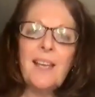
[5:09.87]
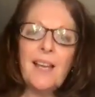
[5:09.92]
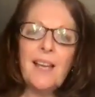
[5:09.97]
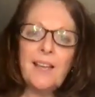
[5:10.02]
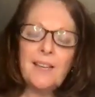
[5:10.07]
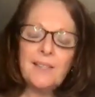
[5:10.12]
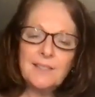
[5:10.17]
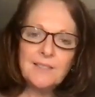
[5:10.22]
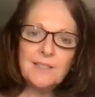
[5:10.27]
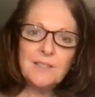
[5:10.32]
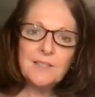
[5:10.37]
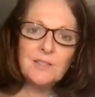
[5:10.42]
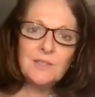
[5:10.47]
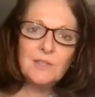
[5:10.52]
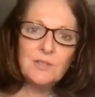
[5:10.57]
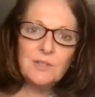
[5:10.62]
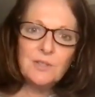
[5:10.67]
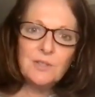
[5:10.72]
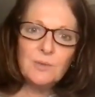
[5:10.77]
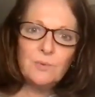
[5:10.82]
and
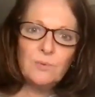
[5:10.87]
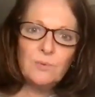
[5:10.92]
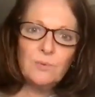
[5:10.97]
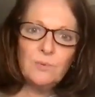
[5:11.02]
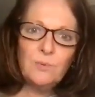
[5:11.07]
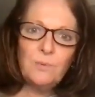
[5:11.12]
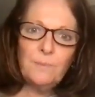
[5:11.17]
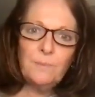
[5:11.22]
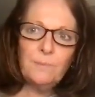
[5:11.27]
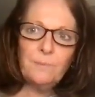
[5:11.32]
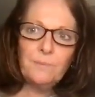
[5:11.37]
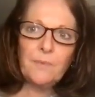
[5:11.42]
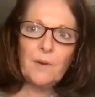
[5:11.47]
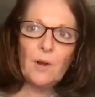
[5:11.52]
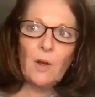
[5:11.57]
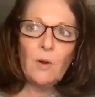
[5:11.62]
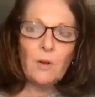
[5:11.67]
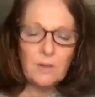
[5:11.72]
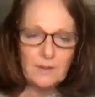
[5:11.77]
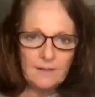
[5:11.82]
do
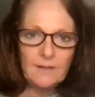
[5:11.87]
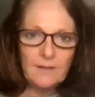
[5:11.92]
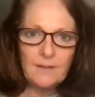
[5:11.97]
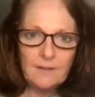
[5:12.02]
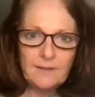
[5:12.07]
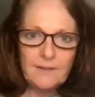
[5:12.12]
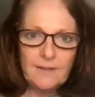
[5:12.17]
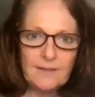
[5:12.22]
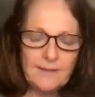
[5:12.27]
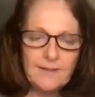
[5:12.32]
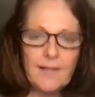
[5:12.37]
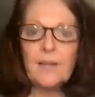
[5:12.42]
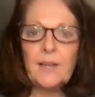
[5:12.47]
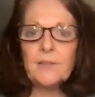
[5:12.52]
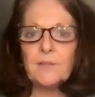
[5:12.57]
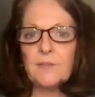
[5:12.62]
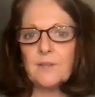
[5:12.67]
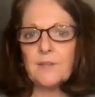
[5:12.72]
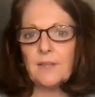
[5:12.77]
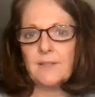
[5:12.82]
all these
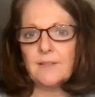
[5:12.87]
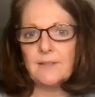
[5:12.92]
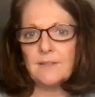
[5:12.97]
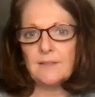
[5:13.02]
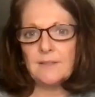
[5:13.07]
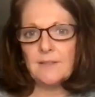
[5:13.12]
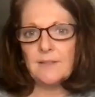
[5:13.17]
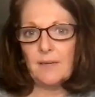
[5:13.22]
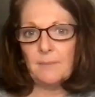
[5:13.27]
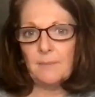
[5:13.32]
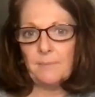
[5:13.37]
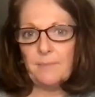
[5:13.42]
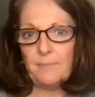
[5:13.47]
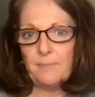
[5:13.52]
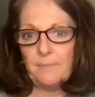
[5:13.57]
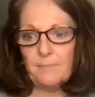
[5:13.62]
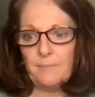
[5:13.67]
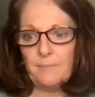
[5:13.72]
exercises to help